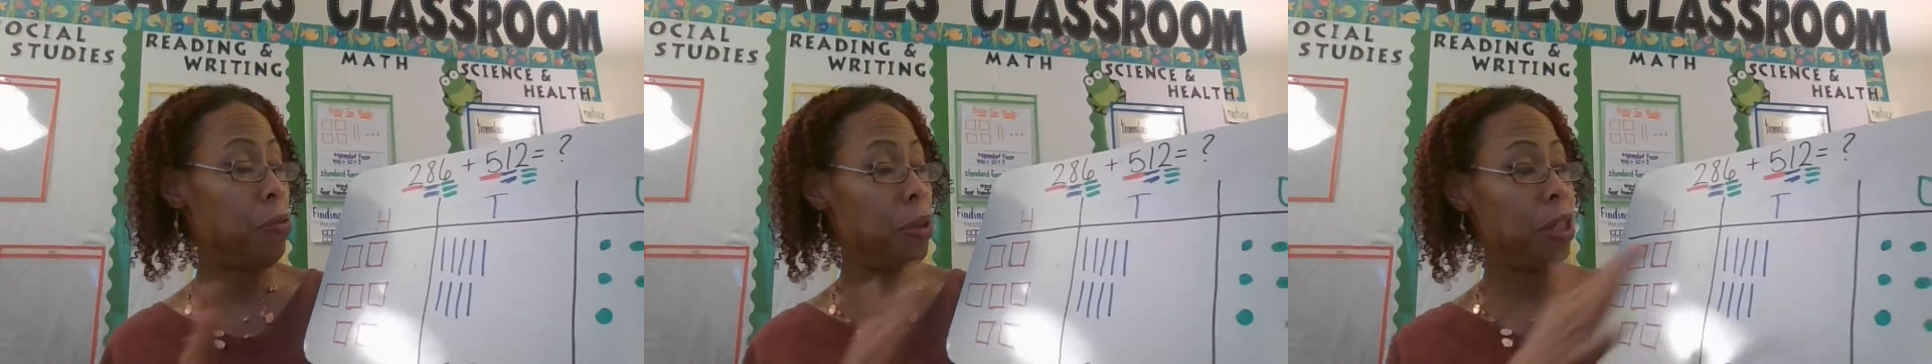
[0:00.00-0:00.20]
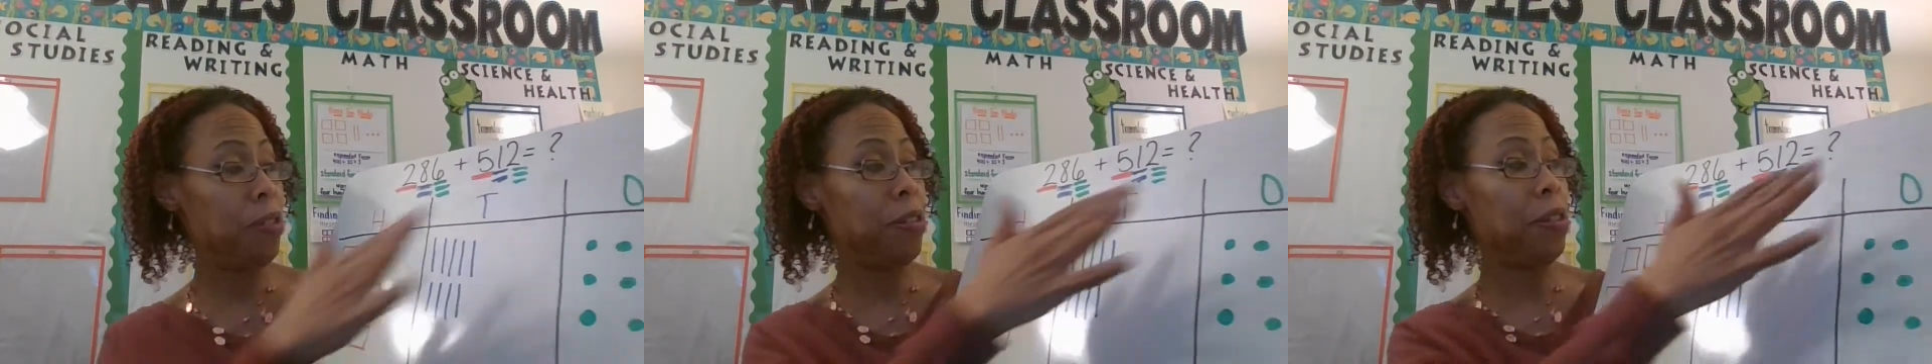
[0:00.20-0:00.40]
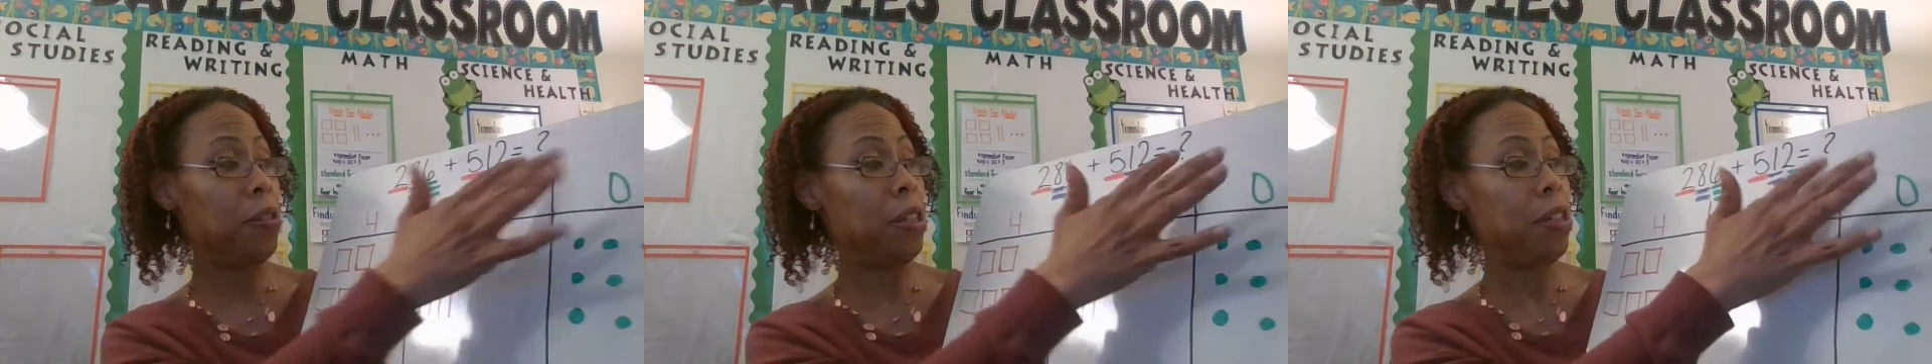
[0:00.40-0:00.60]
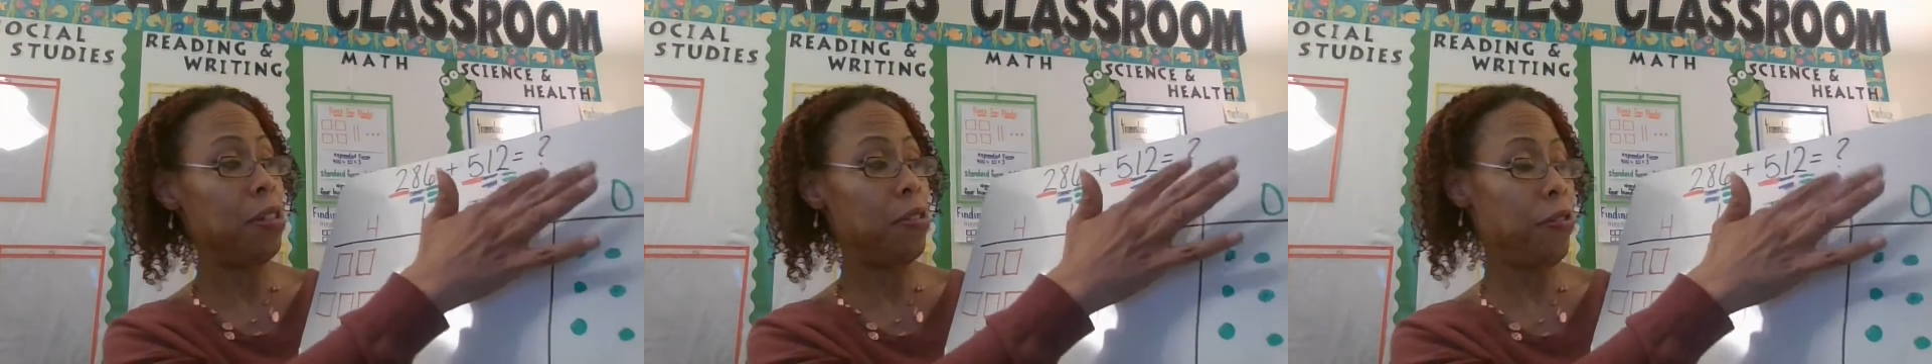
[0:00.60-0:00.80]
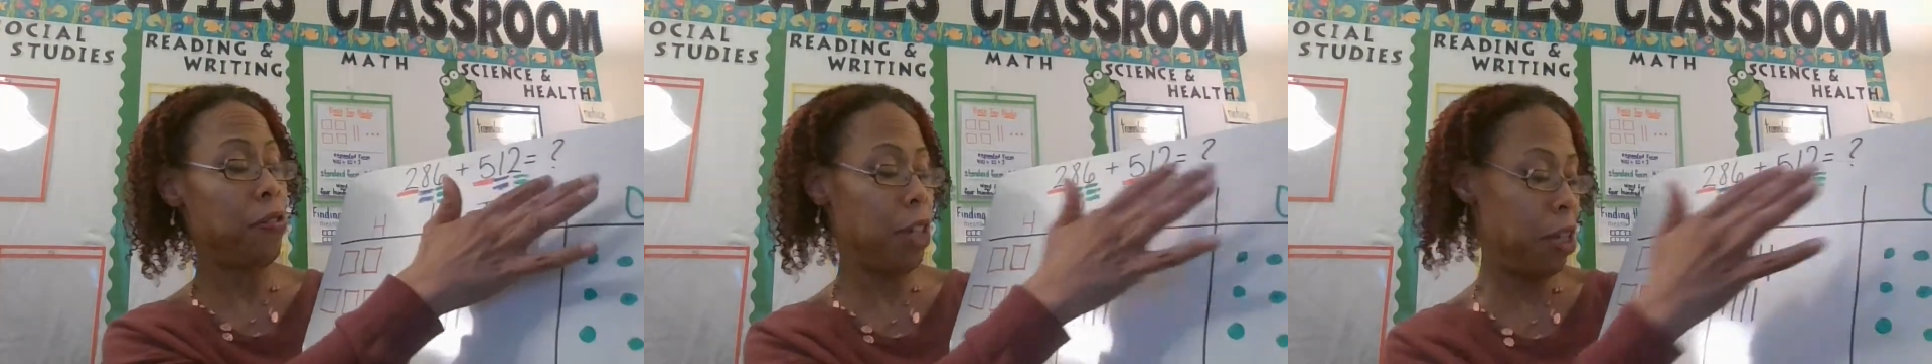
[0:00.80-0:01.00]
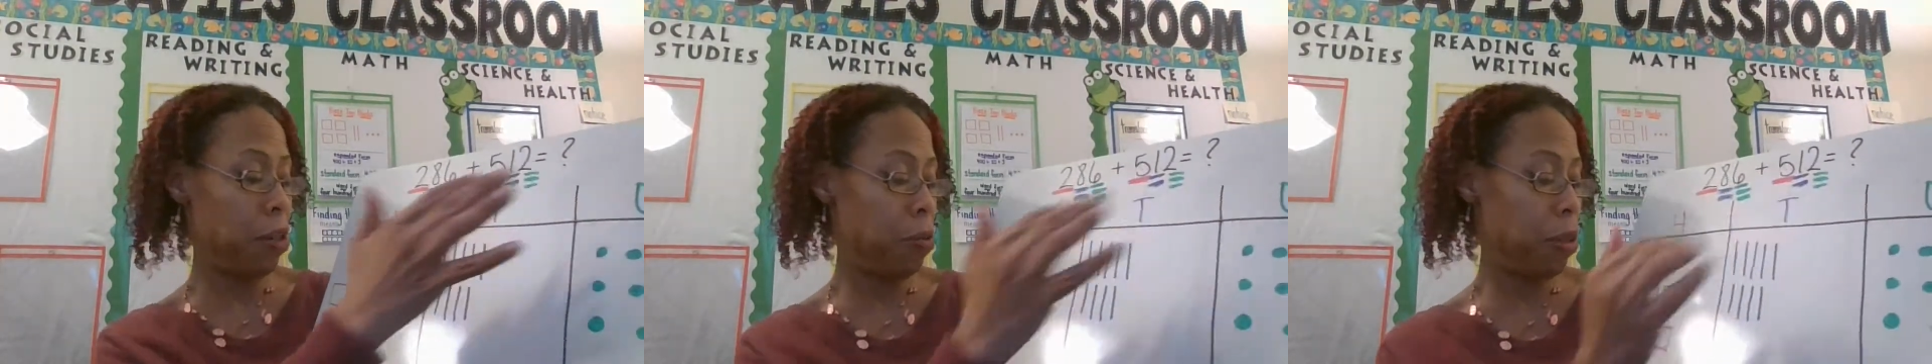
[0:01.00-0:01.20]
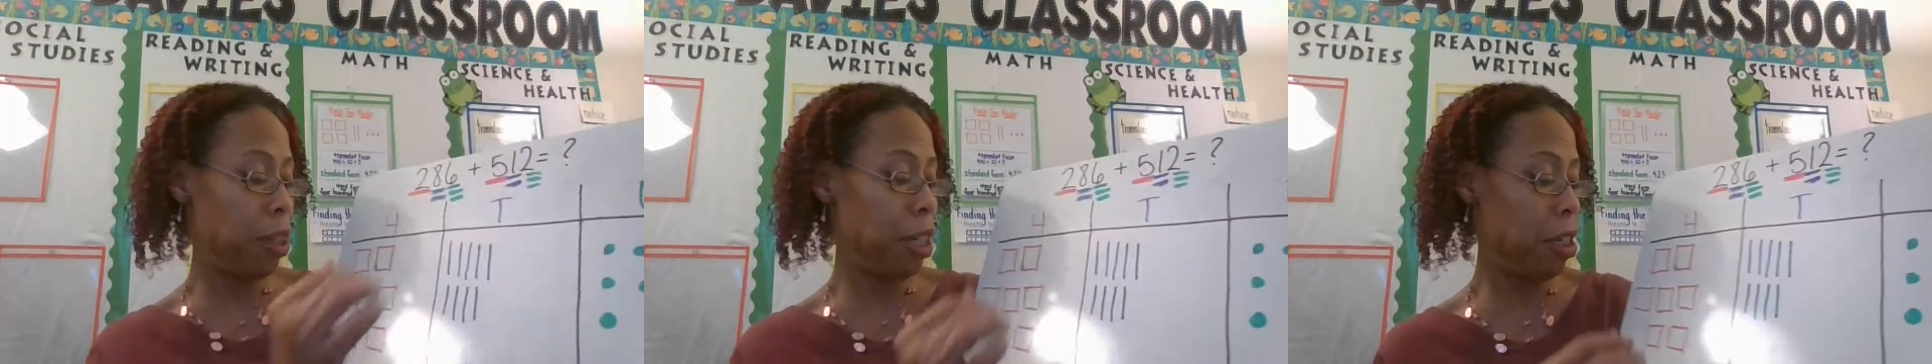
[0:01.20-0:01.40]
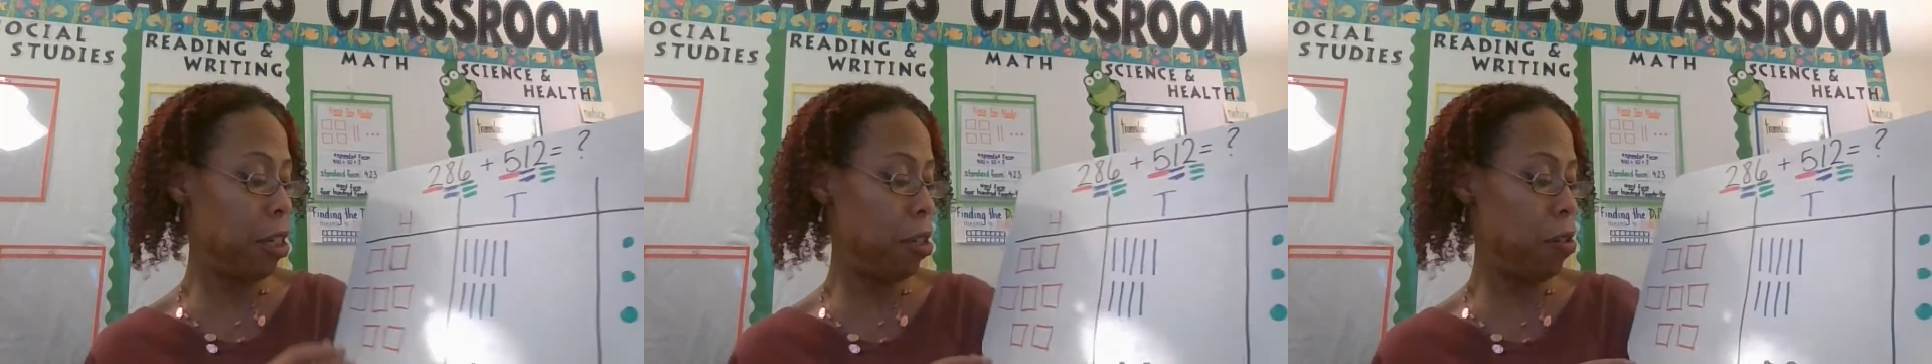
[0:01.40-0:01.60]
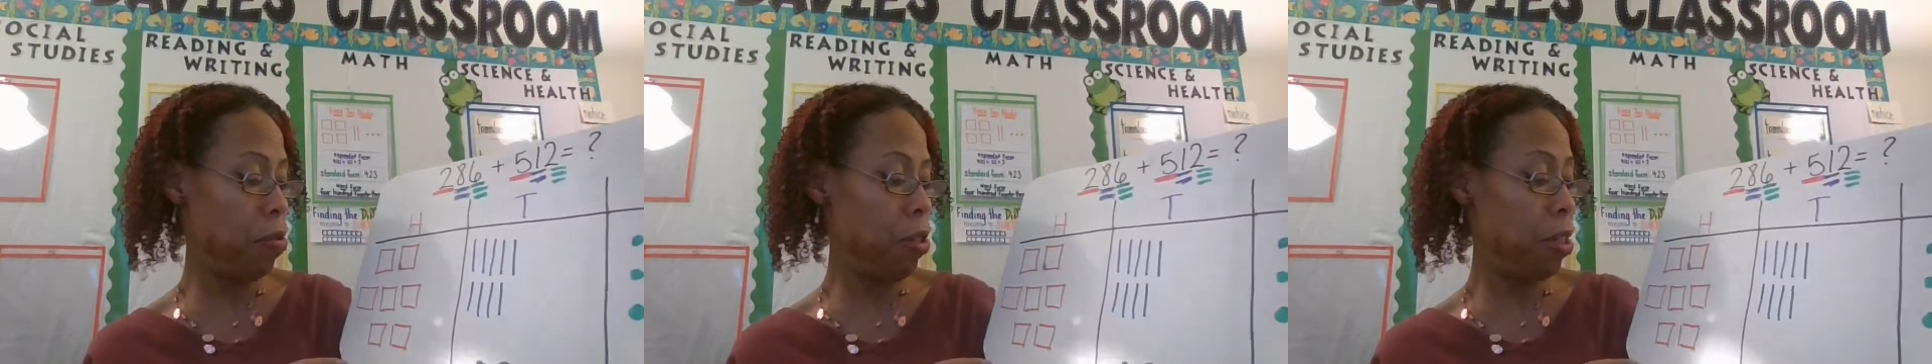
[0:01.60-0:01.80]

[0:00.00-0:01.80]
We still need to find out what the unknown